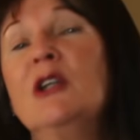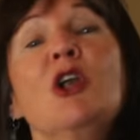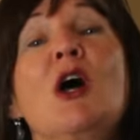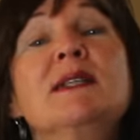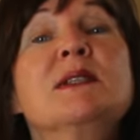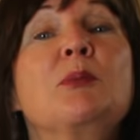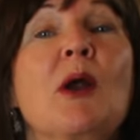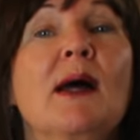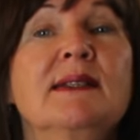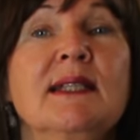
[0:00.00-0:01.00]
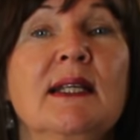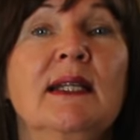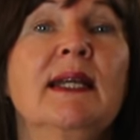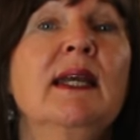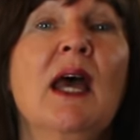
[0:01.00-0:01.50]
Not
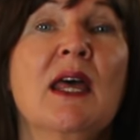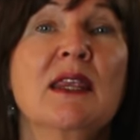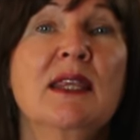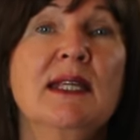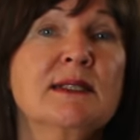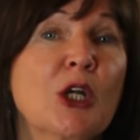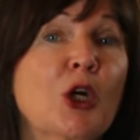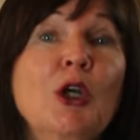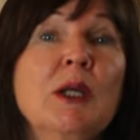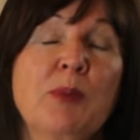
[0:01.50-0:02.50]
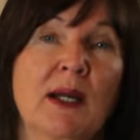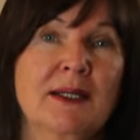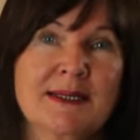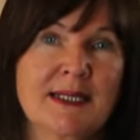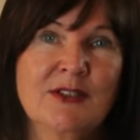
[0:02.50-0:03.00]
surprisingly, these early
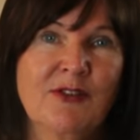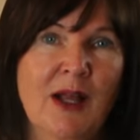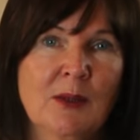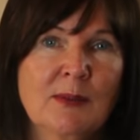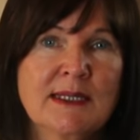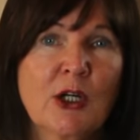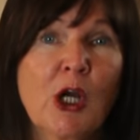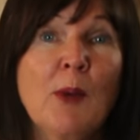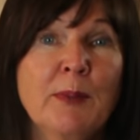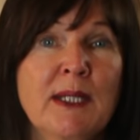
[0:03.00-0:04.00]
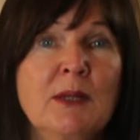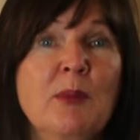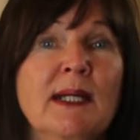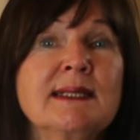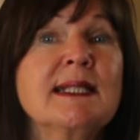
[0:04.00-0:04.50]
pregnancy developments are accompanied
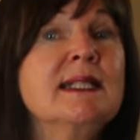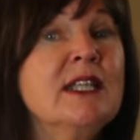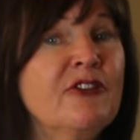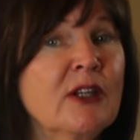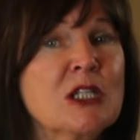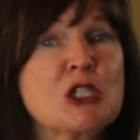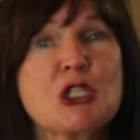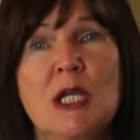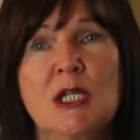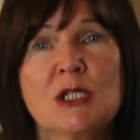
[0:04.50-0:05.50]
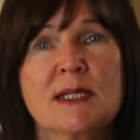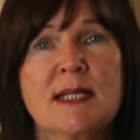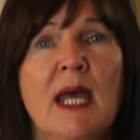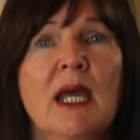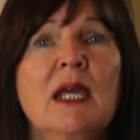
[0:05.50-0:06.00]
by significant changes
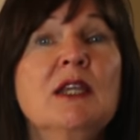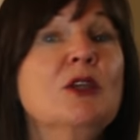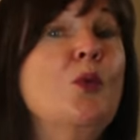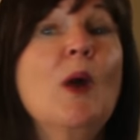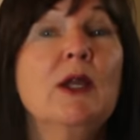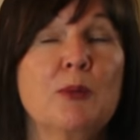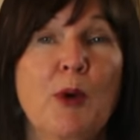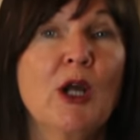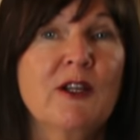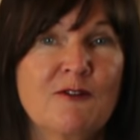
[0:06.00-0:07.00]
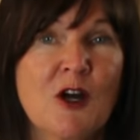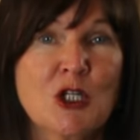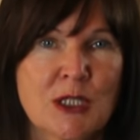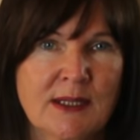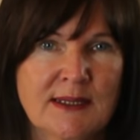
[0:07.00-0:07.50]
in the way your body
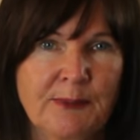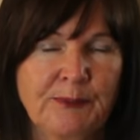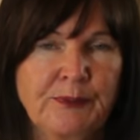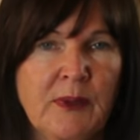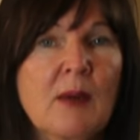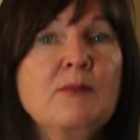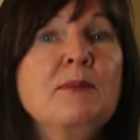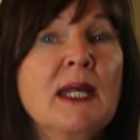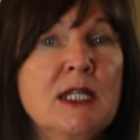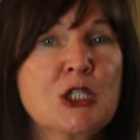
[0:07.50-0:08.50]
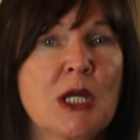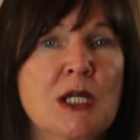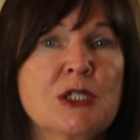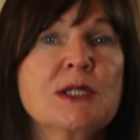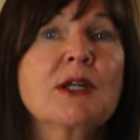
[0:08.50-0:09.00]
functions. Many
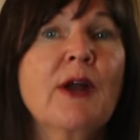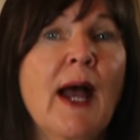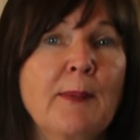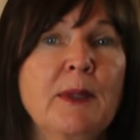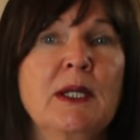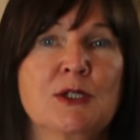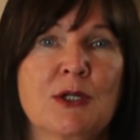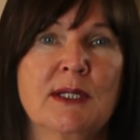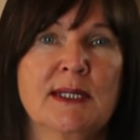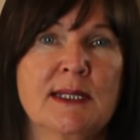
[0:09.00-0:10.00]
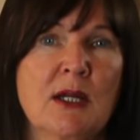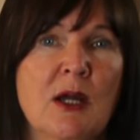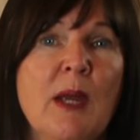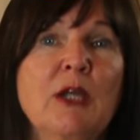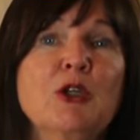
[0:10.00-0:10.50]
changes are happening during this
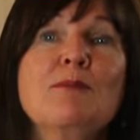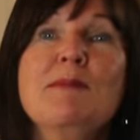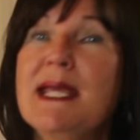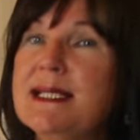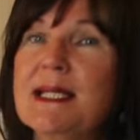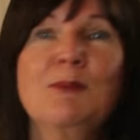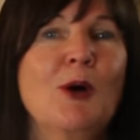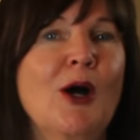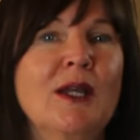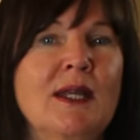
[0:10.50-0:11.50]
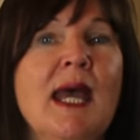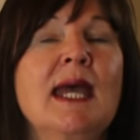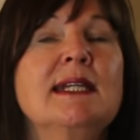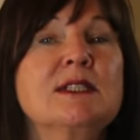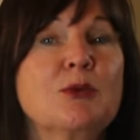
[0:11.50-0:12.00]
time, and your amazing body
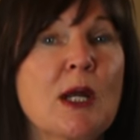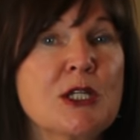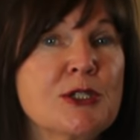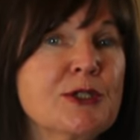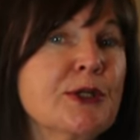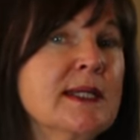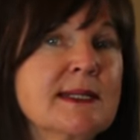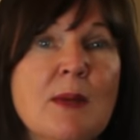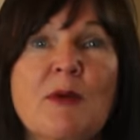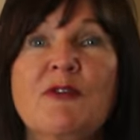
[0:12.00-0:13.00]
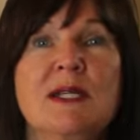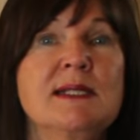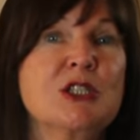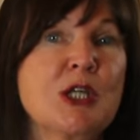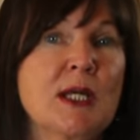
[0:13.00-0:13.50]
is registering some of
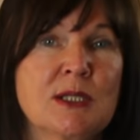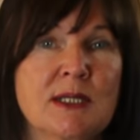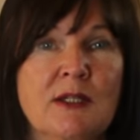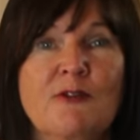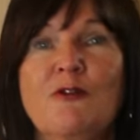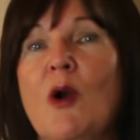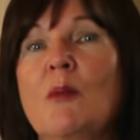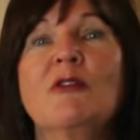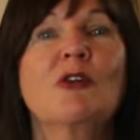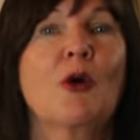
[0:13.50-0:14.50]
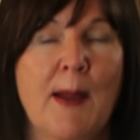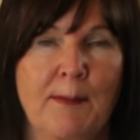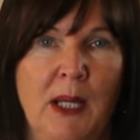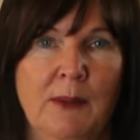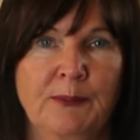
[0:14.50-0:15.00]
these changes in the form of
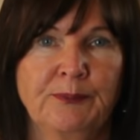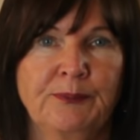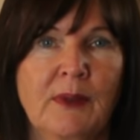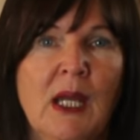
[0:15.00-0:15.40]
cramping.